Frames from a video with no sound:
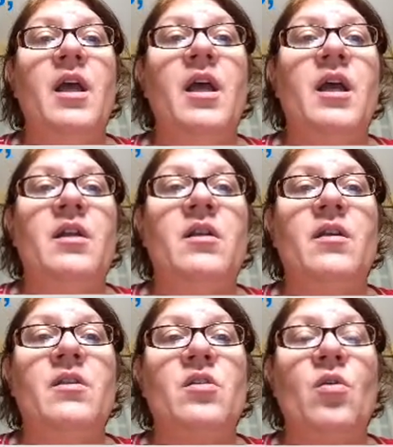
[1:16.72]
And
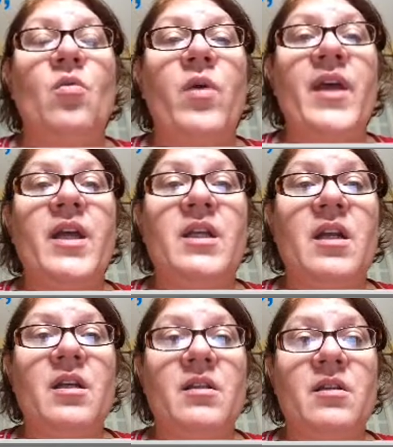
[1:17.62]
so when that
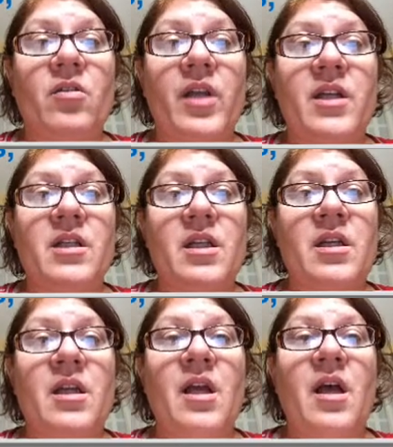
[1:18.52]
data is
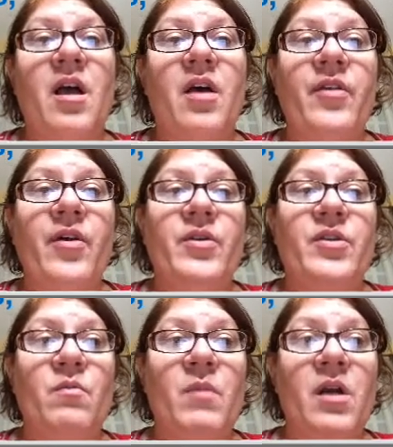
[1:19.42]
collected, although it's
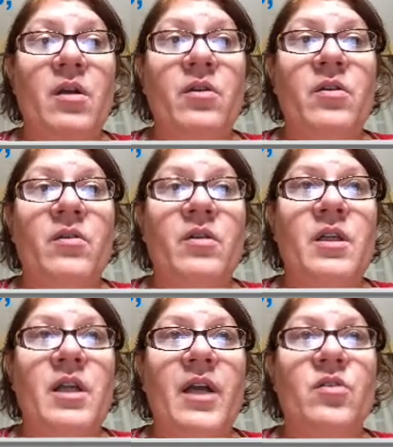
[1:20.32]
numerical,
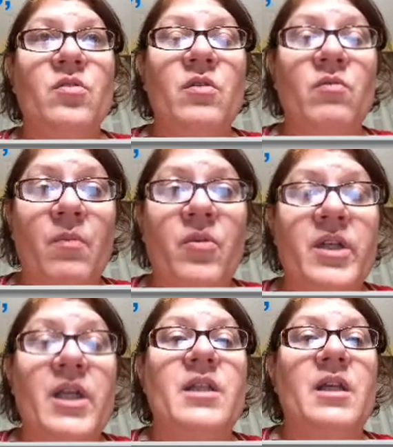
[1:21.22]
it actually
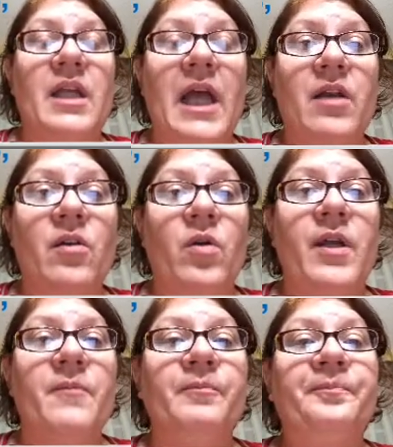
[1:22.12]
represents a
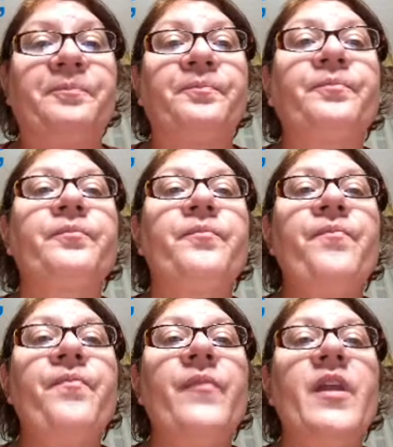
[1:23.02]
category.
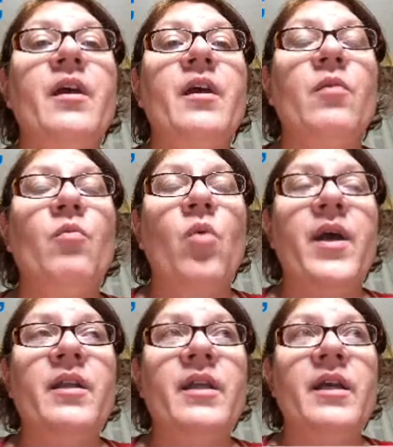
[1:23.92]

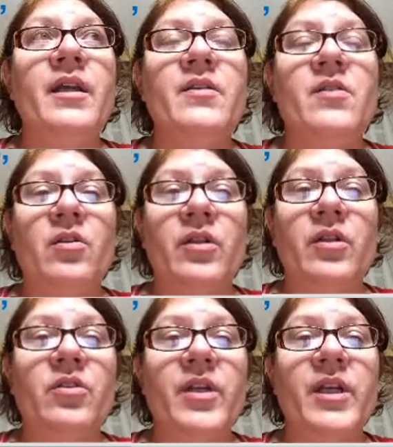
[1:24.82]
One that is a
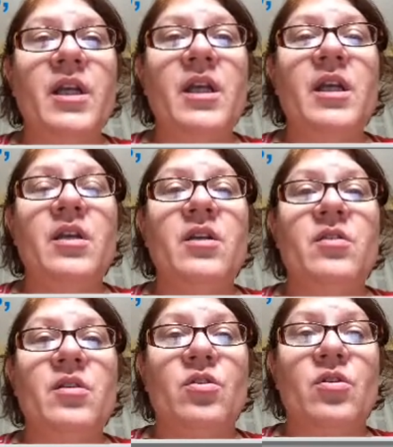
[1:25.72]
little tricky
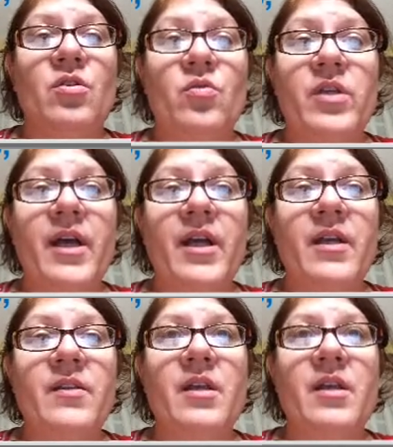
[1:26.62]
is shoe
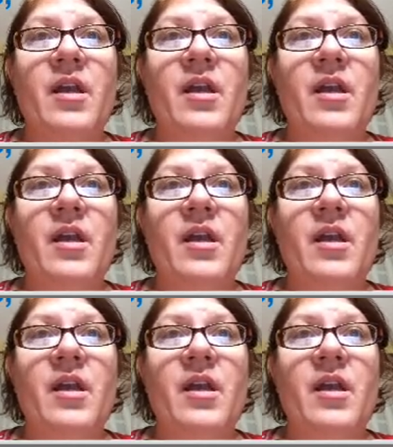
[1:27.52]
size,